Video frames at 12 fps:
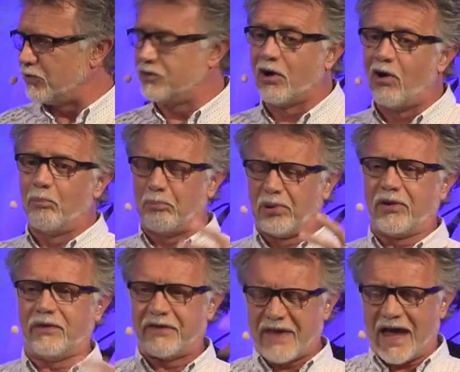Don't put
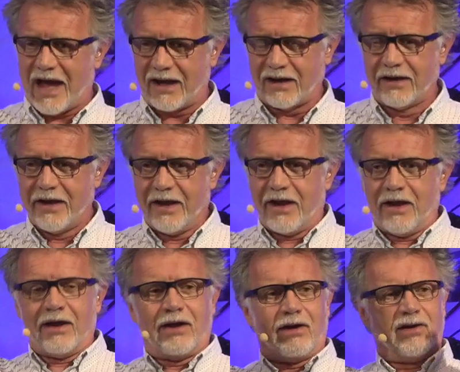that
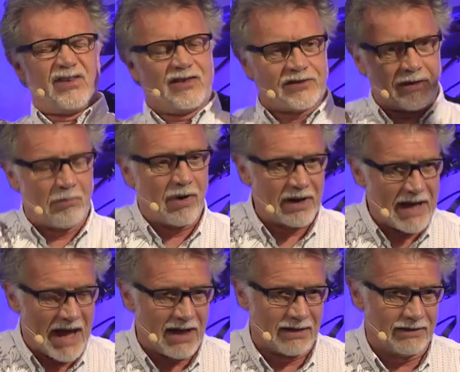on somebody
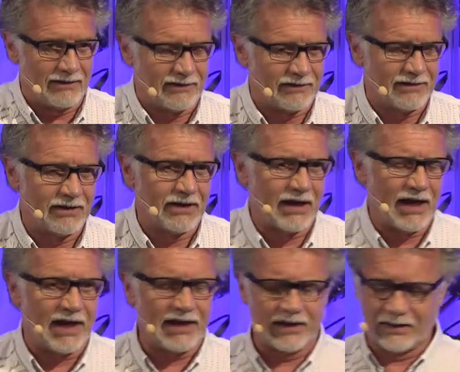else,
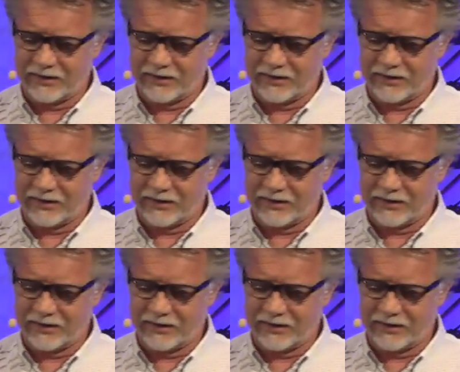okay?